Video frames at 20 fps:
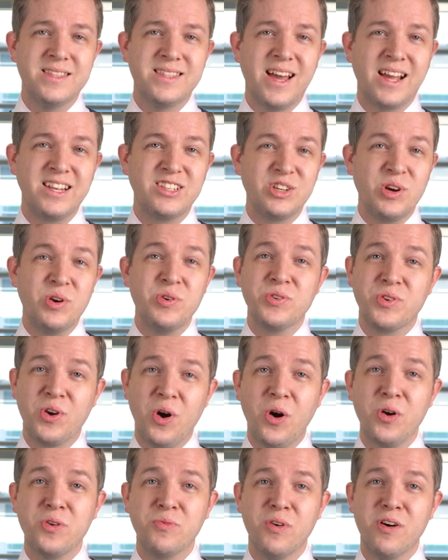they don't
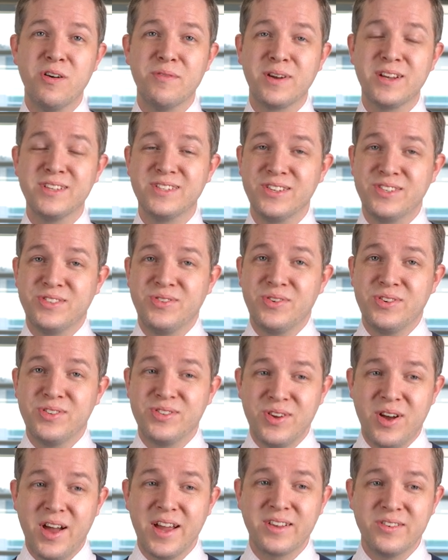code well because it's not a
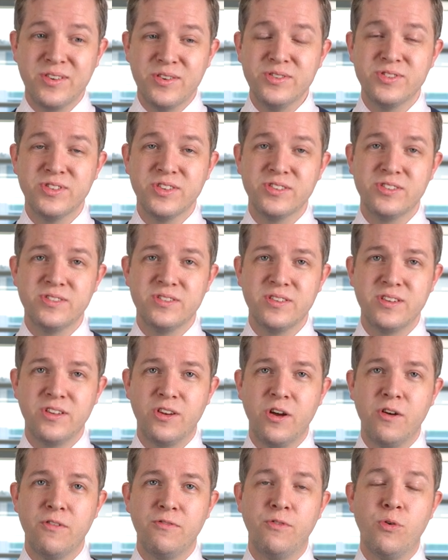diagnosis. You
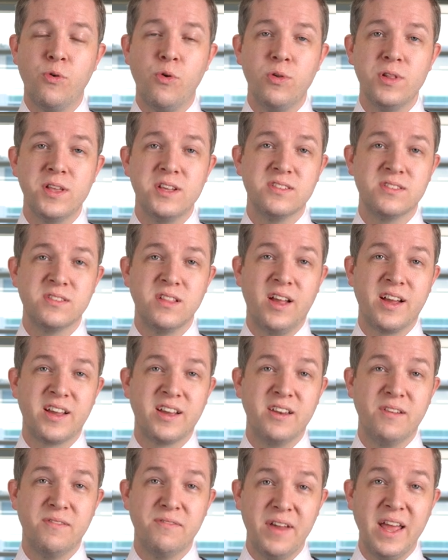know, a fall is
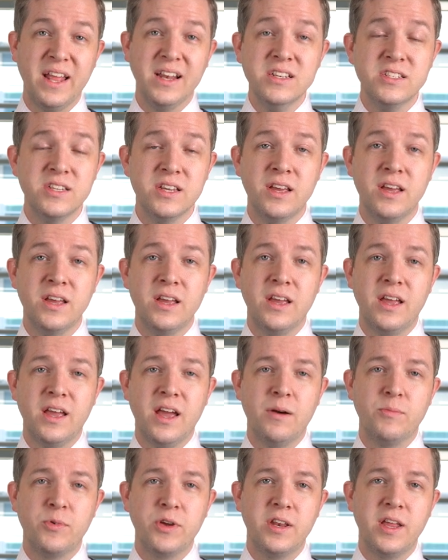like an event,
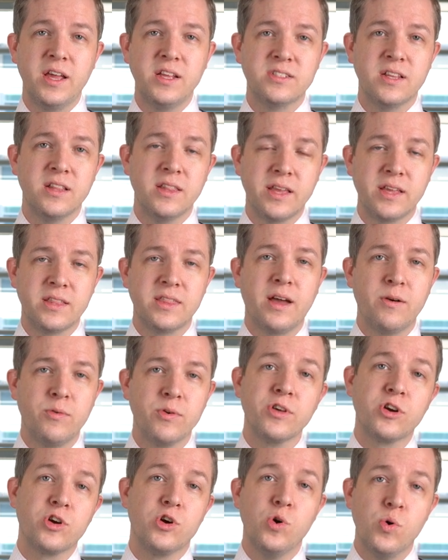and we need to link that
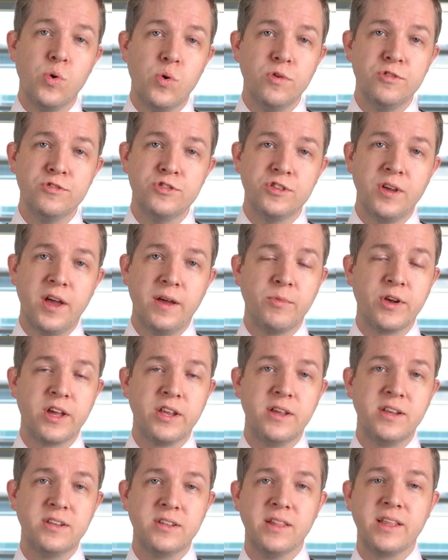with a cause, and we
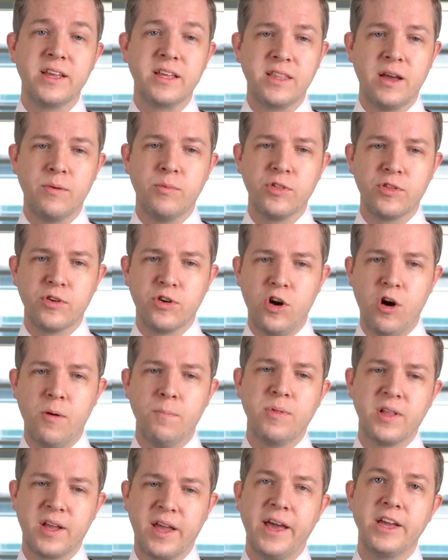can need to link that with
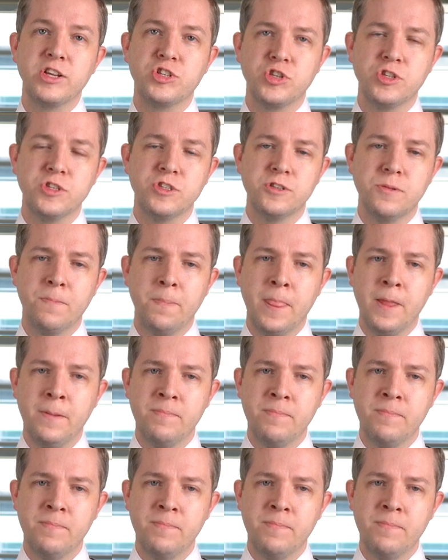complications.